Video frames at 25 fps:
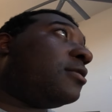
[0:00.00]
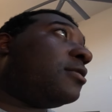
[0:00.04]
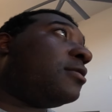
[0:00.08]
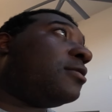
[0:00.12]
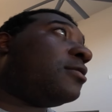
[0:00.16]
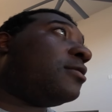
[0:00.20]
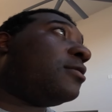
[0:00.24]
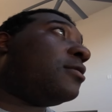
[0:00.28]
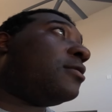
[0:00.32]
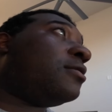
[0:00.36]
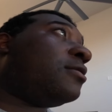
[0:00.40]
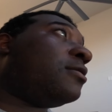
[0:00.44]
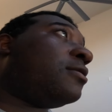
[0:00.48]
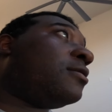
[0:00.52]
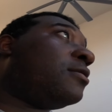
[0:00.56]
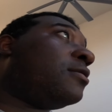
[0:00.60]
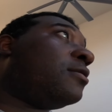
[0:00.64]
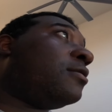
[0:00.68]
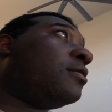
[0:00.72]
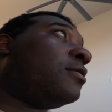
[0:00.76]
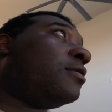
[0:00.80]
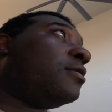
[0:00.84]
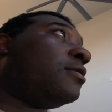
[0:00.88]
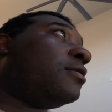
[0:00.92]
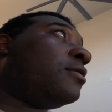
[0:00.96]

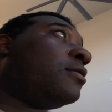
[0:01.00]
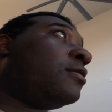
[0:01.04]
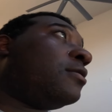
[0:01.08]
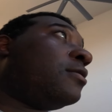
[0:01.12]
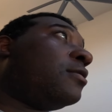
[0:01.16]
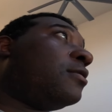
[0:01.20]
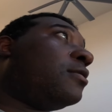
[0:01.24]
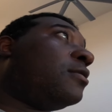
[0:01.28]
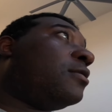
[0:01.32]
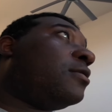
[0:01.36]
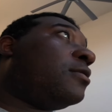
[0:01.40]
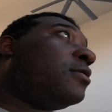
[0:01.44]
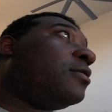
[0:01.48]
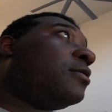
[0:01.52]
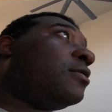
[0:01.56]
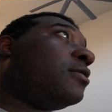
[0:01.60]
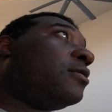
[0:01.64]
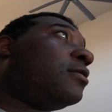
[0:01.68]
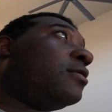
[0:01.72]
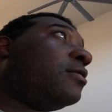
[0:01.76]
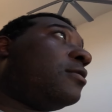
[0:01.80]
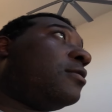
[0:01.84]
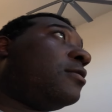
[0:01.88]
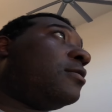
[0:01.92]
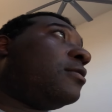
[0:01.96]

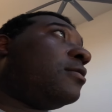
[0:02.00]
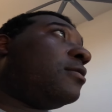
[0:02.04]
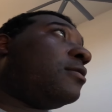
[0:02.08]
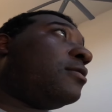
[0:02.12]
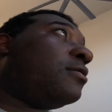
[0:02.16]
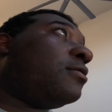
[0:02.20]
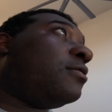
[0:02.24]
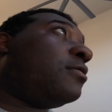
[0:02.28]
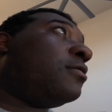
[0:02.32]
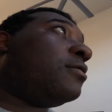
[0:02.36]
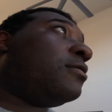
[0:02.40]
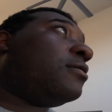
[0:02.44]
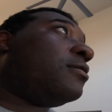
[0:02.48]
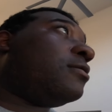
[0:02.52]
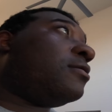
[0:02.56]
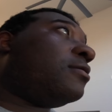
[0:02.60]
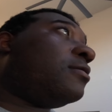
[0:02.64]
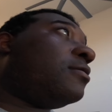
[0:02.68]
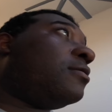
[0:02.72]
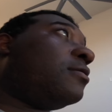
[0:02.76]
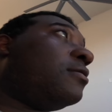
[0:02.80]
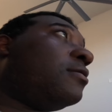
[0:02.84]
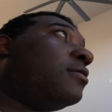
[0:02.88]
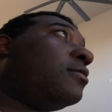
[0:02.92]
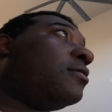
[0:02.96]

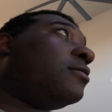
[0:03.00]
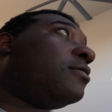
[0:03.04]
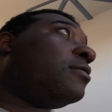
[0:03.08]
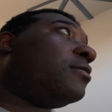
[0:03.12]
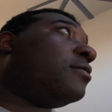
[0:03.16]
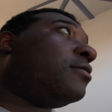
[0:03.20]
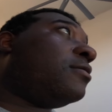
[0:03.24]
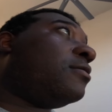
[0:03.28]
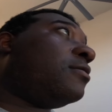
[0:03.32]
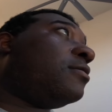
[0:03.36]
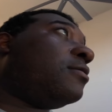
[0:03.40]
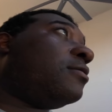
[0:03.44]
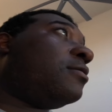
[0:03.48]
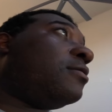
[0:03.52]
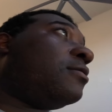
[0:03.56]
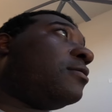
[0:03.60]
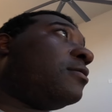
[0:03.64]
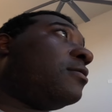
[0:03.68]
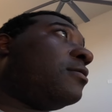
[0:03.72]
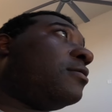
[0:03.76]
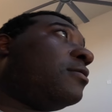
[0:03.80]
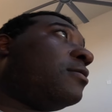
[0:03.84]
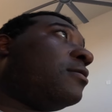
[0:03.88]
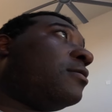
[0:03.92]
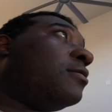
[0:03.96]

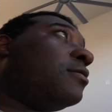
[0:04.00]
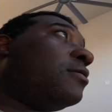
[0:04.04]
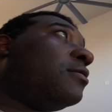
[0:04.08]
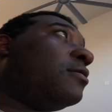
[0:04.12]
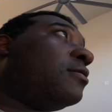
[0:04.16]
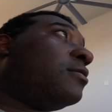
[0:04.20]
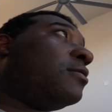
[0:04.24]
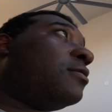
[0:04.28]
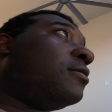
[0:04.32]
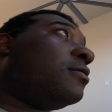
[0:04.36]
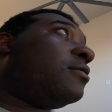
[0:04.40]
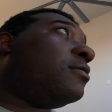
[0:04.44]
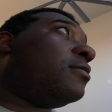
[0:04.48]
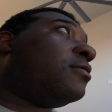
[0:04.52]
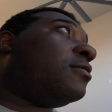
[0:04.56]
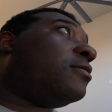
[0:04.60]
Nobody speaks.